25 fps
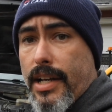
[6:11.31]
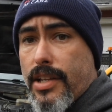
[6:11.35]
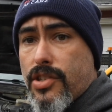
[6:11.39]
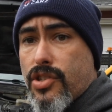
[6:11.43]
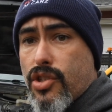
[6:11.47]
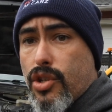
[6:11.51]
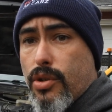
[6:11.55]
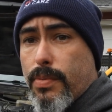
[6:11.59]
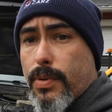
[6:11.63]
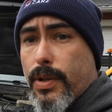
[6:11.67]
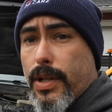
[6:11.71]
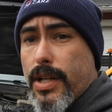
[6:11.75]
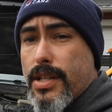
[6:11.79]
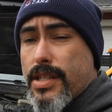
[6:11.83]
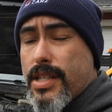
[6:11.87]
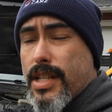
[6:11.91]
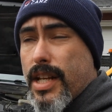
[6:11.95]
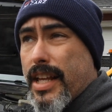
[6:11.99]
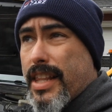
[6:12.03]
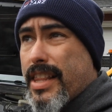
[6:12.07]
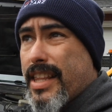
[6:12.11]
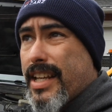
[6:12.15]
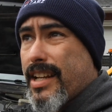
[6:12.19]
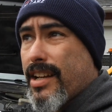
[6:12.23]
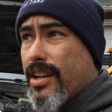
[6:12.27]
Super easy.
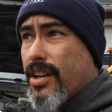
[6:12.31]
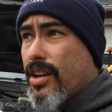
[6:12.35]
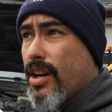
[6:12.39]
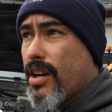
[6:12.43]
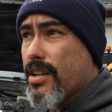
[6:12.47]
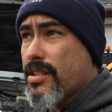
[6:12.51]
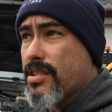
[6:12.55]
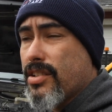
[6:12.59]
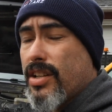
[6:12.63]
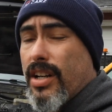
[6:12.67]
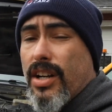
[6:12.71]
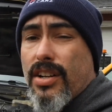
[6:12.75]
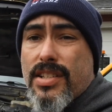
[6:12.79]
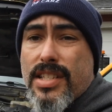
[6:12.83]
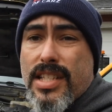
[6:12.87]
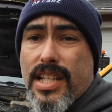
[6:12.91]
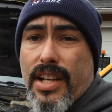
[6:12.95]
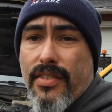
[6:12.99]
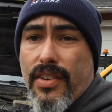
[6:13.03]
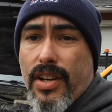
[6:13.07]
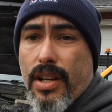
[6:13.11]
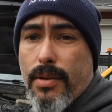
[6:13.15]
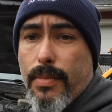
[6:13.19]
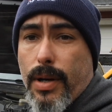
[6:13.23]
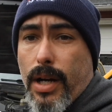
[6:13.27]
I think it costs around
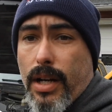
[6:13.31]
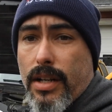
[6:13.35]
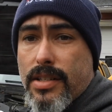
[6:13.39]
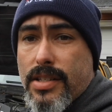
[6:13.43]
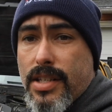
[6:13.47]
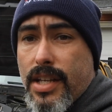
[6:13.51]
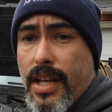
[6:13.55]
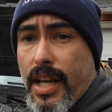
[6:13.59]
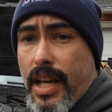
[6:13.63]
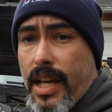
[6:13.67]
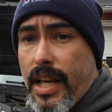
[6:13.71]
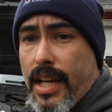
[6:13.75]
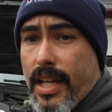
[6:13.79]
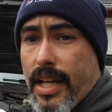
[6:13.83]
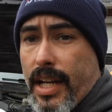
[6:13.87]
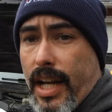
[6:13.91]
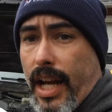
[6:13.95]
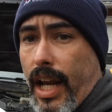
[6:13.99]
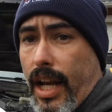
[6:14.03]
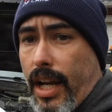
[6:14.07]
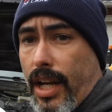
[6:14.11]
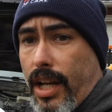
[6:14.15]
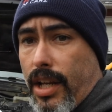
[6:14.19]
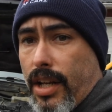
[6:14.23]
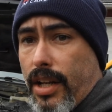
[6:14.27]
70 bucks
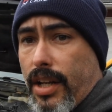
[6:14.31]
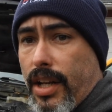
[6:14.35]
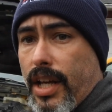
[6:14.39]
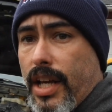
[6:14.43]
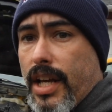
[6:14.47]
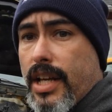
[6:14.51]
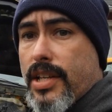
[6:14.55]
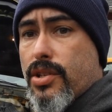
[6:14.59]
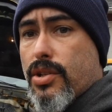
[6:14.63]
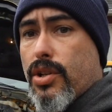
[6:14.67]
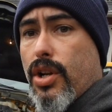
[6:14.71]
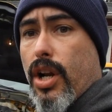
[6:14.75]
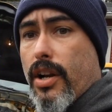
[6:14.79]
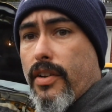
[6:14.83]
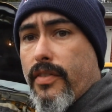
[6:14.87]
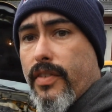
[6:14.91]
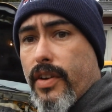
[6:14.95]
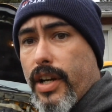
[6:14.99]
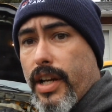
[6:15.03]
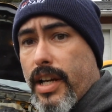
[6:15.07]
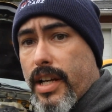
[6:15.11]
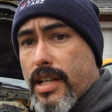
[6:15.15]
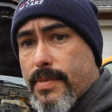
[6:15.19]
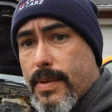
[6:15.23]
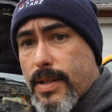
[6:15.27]
Canadian, so not a
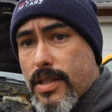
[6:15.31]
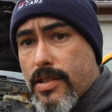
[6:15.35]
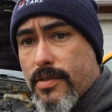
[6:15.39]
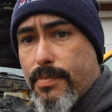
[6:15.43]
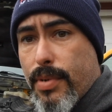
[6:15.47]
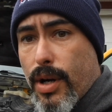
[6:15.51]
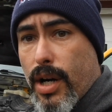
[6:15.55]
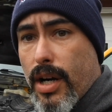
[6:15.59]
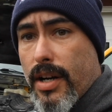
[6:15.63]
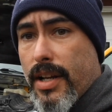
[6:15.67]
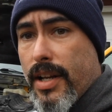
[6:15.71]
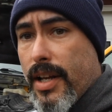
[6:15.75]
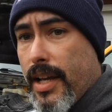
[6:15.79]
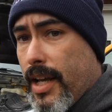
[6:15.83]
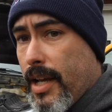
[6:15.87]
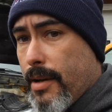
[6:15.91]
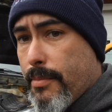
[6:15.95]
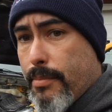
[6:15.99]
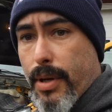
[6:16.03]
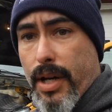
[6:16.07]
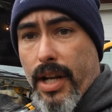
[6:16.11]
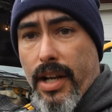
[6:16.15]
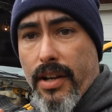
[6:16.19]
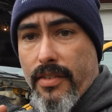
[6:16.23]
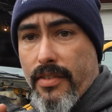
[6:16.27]
very expensive part,
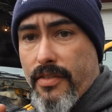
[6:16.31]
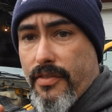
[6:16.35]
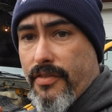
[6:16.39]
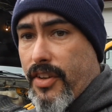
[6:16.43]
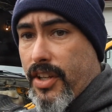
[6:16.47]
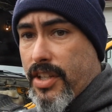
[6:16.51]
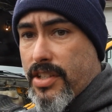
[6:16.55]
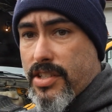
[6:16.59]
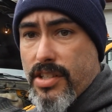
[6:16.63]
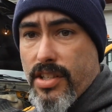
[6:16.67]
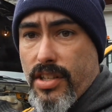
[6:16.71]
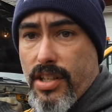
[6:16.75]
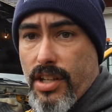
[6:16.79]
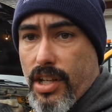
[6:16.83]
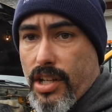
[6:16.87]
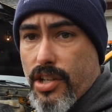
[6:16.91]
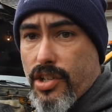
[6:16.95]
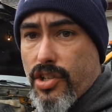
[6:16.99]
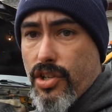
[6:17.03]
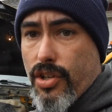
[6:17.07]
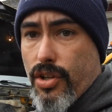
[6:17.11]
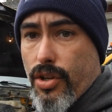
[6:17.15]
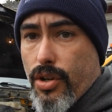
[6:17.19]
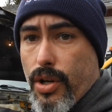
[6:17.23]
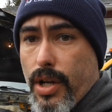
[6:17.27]
but it fixed the
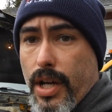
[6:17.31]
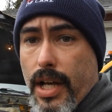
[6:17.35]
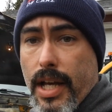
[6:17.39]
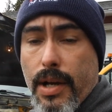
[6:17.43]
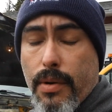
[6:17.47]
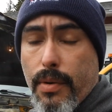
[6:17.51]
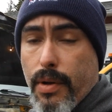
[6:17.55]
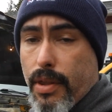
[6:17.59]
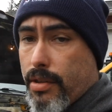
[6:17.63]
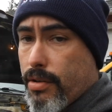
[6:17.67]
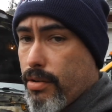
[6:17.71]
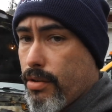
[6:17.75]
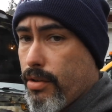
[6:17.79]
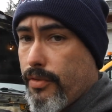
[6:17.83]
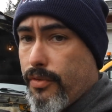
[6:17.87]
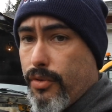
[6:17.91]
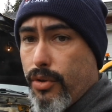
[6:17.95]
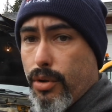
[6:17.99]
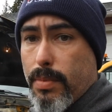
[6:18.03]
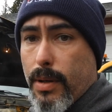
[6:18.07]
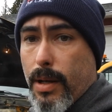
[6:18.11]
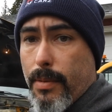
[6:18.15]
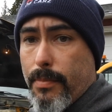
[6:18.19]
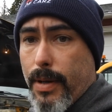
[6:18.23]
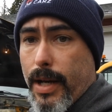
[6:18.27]
issue. We threw a
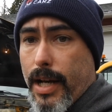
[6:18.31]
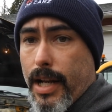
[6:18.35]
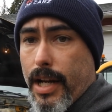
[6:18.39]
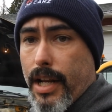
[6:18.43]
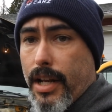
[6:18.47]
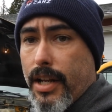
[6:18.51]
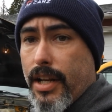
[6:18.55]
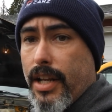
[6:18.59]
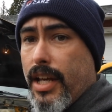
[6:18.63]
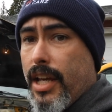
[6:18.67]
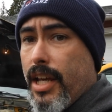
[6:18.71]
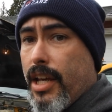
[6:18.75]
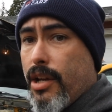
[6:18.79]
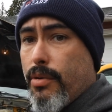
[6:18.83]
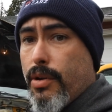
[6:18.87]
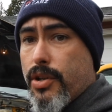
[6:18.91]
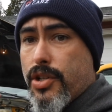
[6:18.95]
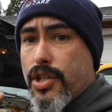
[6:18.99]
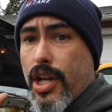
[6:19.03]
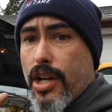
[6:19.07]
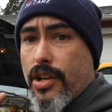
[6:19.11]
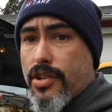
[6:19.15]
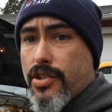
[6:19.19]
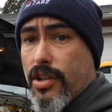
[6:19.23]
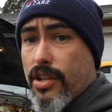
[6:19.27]
fuel pump at it. We
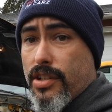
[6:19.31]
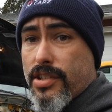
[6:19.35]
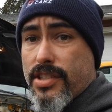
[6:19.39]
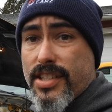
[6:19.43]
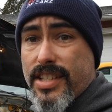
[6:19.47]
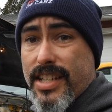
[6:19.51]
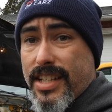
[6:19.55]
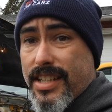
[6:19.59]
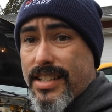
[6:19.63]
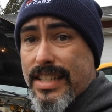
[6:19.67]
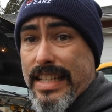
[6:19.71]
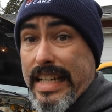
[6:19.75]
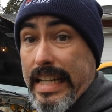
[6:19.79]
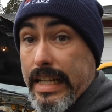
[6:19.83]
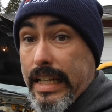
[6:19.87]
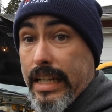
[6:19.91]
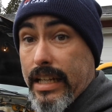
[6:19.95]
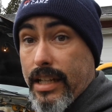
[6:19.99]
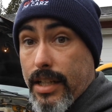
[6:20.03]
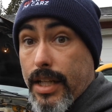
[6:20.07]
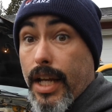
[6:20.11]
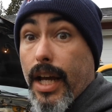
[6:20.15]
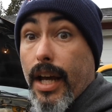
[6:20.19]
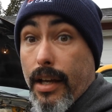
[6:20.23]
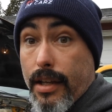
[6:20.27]
changed all
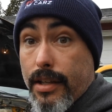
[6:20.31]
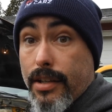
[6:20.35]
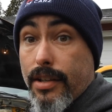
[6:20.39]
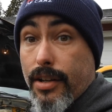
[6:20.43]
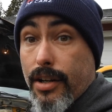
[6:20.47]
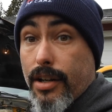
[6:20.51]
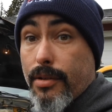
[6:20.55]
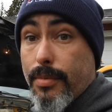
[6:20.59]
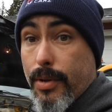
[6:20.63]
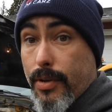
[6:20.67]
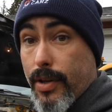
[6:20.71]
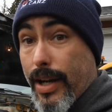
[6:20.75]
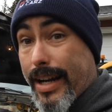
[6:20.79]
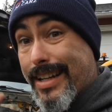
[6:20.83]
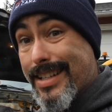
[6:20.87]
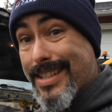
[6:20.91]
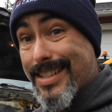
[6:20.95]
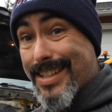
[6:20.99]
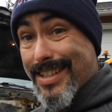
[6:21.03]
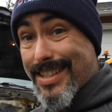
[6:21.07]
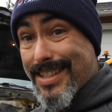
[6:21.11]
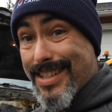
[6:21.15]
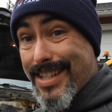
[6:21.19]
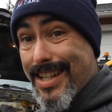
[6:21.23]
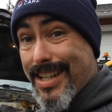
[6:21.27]
16, yeah, you heard me right,
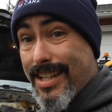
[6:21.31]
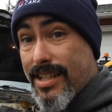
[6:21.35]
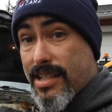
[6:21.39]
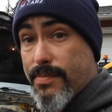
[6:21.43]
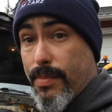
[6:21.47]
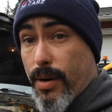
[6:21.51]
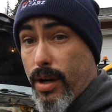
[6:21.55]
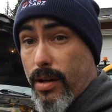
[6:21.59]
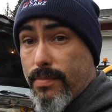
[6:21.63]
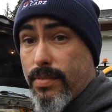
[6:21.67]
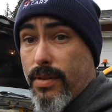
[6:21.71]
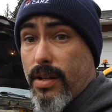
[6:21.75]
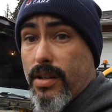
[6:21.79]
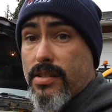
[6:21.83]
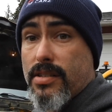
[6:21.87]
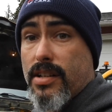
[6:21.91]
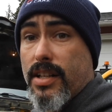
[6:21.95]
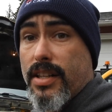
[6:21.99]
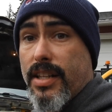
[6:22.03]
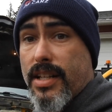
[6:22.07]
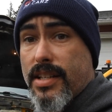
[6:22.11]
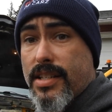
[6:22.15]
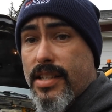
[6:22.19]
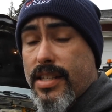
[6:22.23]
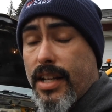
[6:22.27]
16 spark plugs
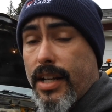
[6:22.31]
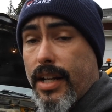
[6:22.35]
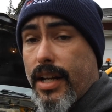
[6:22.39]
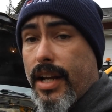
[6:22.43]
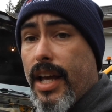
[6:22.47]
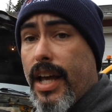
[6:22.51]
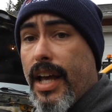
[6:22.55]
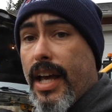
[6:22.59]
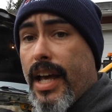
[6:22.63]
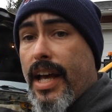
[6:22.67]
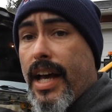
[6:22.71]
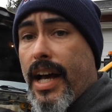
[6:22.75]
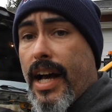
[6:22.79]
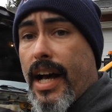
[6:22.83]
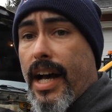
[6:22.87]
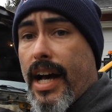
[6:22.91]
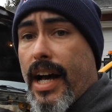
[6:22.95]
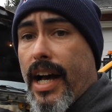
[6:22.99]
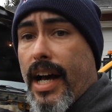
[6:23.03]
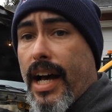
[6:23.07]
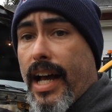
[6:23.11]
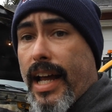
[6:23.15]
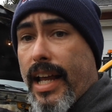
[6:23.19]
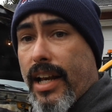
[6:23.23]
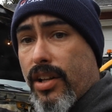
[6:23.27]
on this thing,
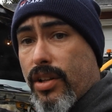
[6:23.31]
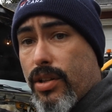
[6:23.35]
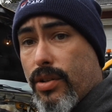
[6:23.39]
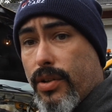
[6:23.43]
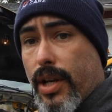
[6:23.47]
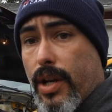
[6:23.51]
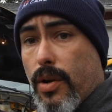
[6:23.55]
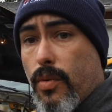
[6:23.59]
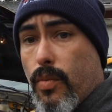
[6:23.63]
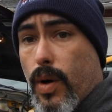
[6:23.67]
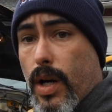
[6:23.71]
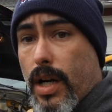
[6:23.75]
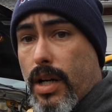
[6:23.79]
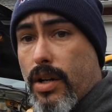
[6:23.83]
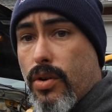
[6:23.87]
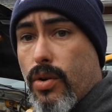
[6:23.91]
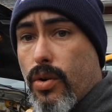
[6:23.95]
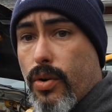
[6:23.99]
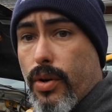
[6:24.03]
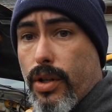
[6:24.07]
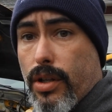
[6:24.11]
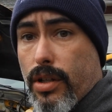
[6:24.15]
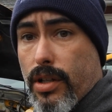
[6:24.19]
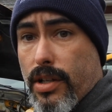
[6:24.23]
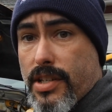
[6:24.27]
including one
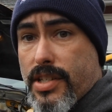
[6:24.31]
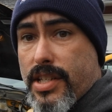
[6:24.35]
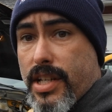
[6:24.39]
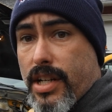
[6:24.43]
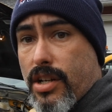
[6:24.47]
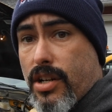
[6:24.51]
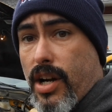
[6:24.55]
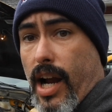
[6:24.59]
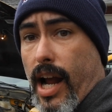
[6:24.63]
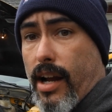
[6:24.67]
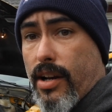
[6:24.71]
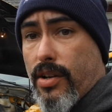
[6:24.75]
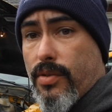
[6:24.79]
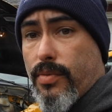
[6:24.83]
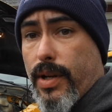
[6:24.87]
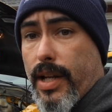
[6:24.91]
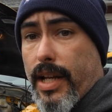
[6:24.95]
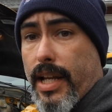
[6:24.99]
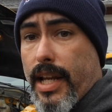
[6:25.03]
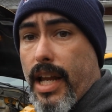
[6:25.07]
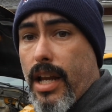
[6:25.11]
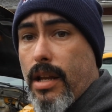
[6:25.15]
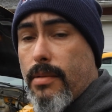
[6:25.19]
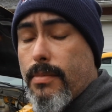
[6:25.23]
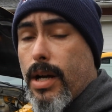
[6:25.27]
coil because it cracked when
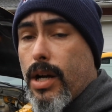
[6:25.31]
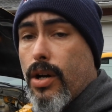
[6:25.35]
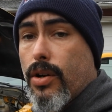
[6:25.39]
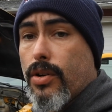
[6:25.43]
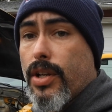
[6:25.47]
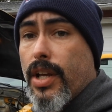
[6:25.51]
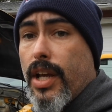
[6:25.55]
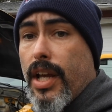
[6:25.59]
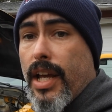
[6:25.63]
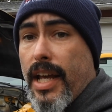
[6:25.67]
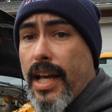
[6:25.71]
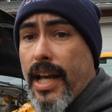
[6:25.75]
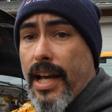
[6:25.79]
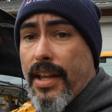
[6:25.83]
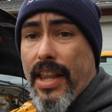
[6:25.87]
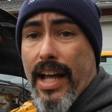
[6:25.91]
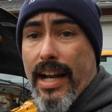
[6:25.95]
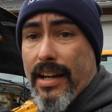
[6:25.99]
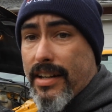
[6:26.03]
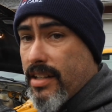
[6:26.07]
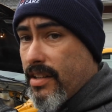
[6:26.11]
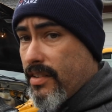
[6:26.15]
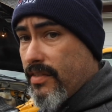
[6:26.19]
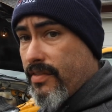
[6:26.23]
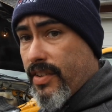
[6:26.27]
it came out, and
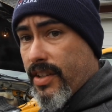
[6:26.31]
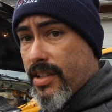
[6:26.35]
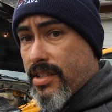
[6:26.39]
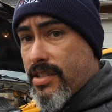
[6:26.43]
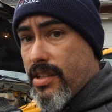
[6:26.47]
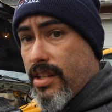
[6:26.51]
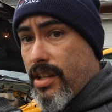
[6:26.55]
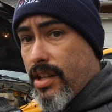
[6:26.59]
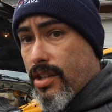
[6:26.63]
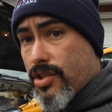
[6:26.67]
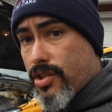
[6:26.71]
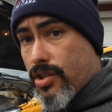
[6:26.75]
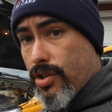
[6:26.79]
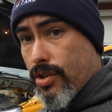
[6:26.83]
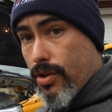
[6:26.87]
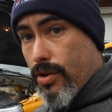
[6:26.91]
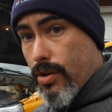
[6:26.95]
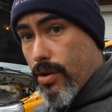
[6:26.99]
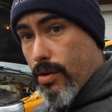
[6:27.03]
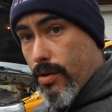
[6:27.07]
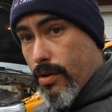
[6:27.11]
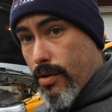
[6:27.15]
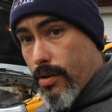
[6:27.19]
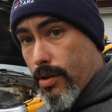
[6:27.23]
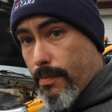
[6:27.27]
that didn't fix the
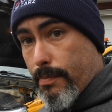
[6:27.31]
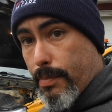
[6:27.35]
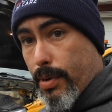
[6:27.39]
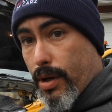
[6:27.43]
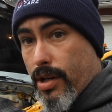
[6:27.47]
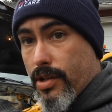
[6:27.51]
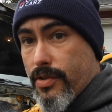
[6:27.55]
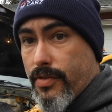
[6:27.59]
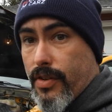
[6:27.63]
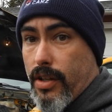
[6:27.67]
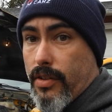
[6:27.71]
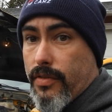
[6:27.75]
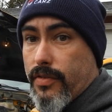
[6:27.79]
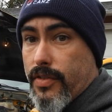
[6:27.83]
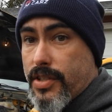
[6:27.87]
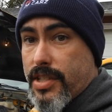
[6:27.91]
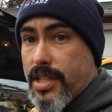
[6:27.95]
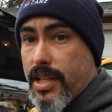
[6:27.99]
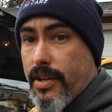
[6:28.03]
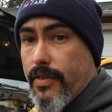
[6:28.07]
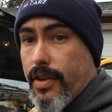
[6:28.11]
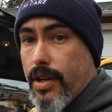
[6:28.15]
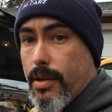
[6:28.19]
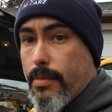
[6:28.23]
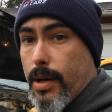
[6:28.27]
issue. Purge valve for
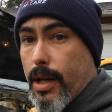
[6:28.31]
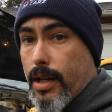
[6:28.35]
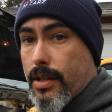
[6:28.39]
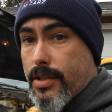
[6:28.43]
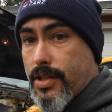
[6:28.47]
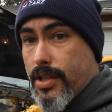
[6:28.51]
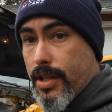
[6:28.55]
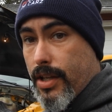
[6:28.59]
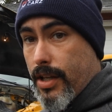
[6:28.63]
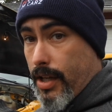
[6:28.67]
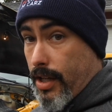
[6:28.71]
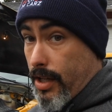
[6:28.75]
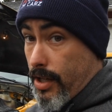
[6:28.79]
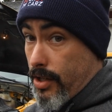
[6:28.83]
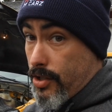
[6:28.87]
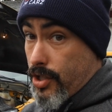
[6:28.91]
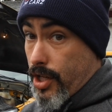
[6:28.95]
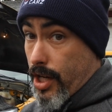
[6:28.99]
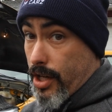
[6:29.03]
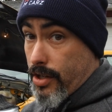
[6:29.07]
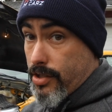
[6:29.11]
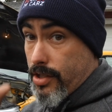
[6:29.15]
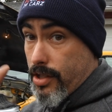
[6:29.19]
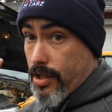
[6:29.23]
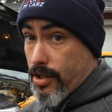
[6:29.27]
70 bucks,
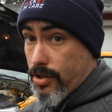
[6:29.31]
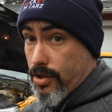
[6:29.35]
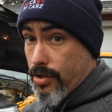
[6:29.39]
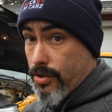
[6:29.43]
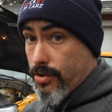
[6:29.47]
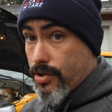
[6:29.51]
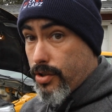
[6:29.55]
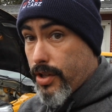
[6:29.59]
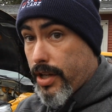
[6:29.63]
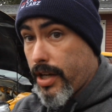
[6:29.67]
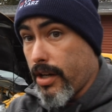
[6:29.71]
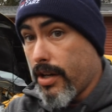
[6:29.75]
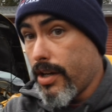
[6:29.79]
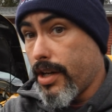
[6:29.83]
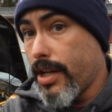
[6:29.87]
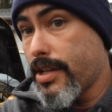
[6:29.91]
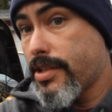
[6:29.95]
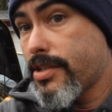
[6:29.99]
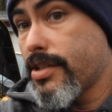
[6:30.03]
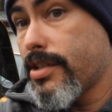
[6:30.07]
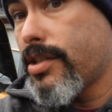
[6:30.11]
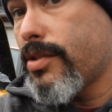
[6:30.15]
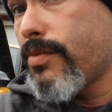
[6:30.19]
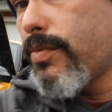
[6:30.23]
changed the issue. So here it is. This